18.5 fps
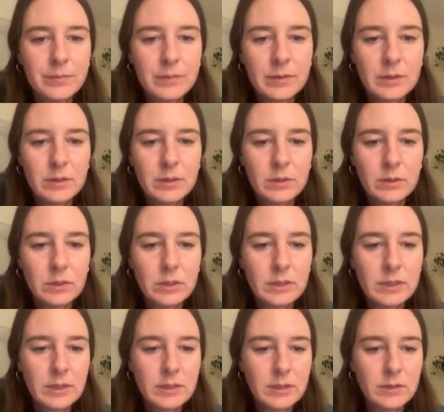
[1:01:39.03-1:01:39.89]
So it
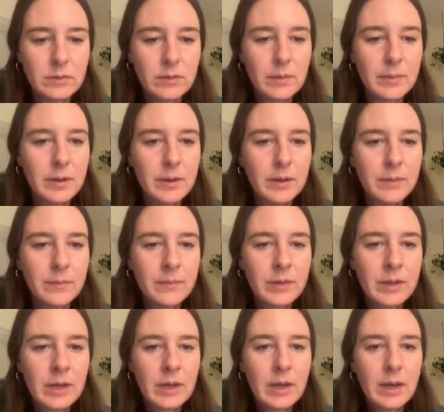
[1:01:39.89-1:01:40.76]
just has this ribbon.
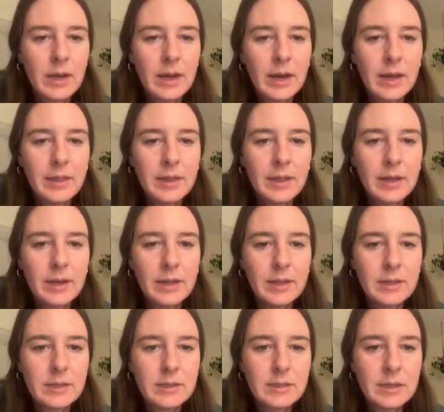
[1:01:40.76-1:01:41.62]
And then in
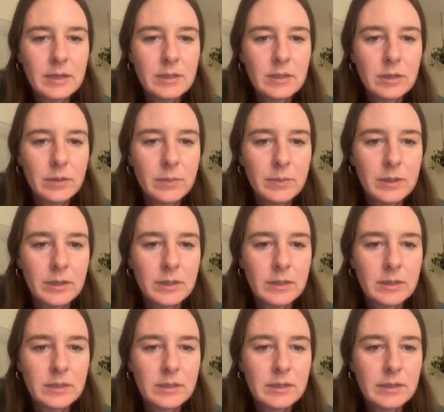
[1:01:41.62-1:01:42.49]
the center
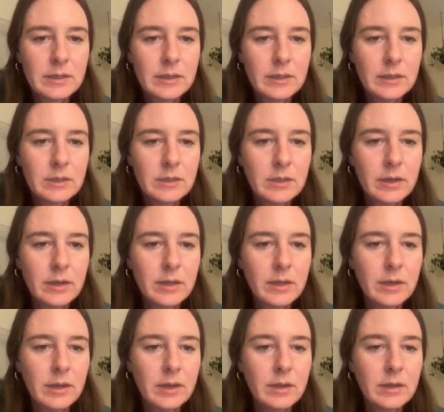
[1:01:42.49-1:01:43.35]
piece, these are
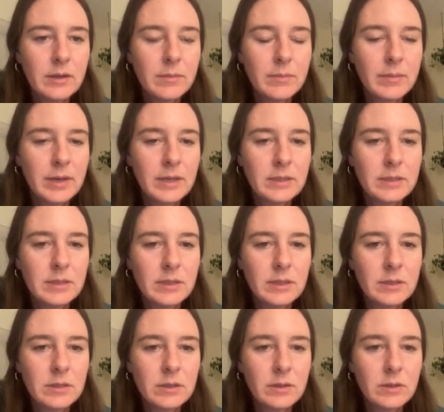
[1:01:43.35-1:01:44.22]
the
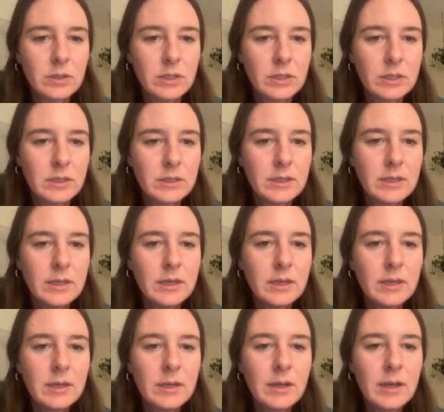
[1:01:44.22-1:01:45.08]
bases. So
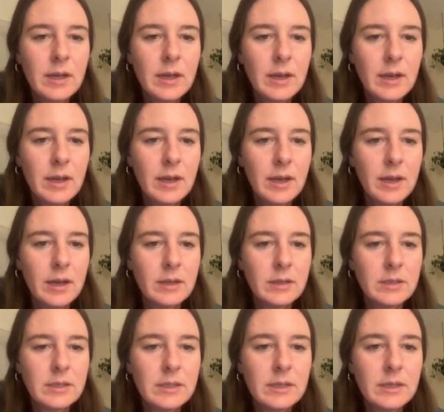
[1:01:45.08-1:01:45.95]
GC,
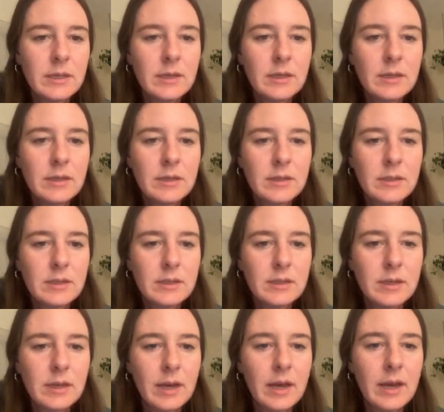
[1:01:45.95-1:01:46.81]
AT,
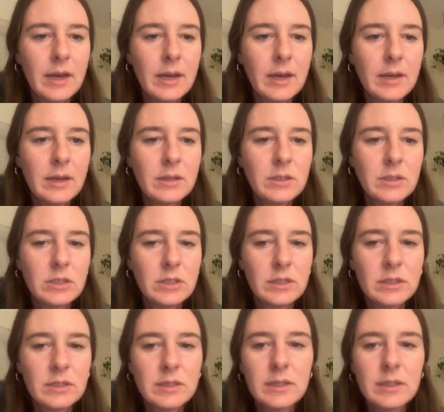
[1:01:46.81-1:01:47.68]
TA,
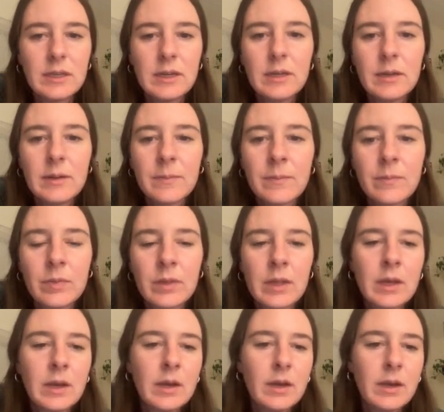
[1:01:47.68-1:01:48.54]
GC,
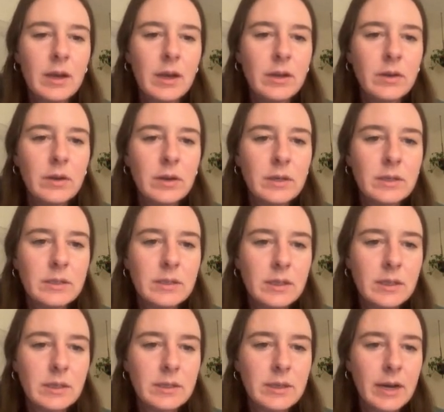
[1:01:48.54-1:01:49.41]
and you can see
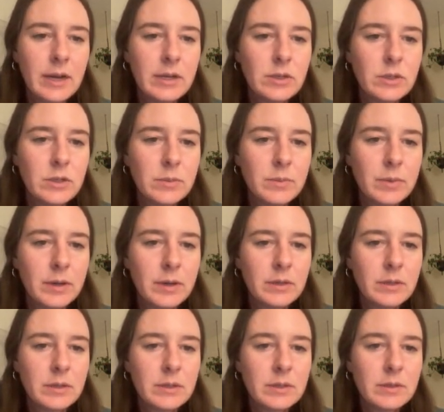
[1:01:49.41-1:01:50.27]
these hydrogen
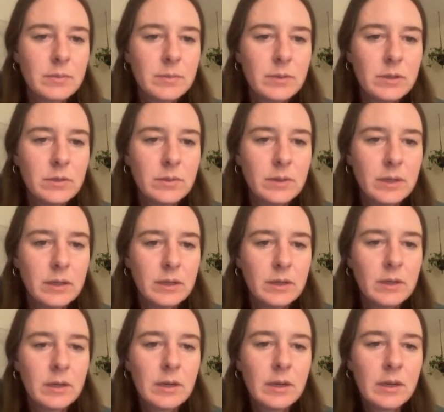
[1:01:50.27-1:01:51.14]
bonds
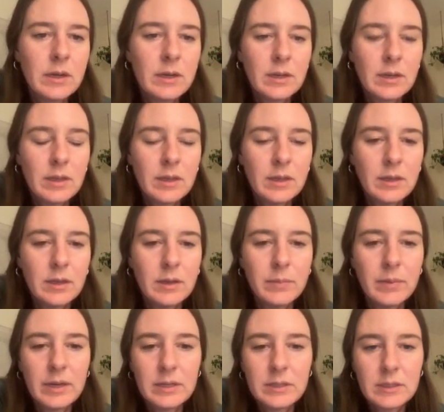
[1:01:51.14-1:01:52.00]
between the
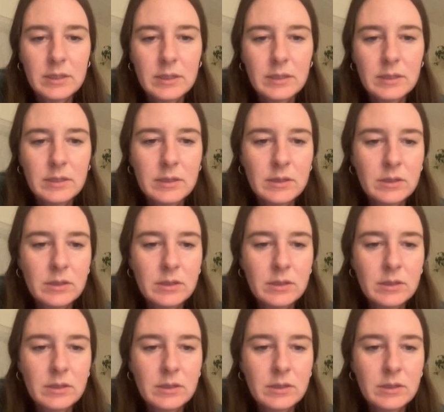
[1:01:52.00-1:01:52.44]
bases.